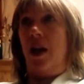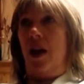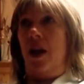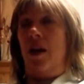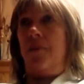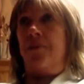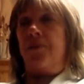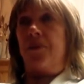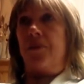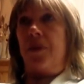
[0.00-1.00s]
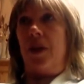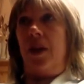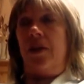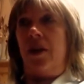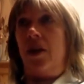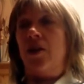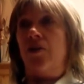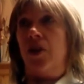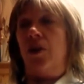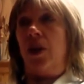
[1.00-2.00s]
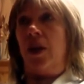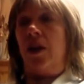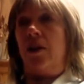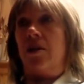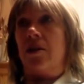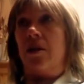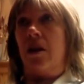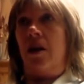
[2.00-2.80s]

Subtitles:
In the last few years,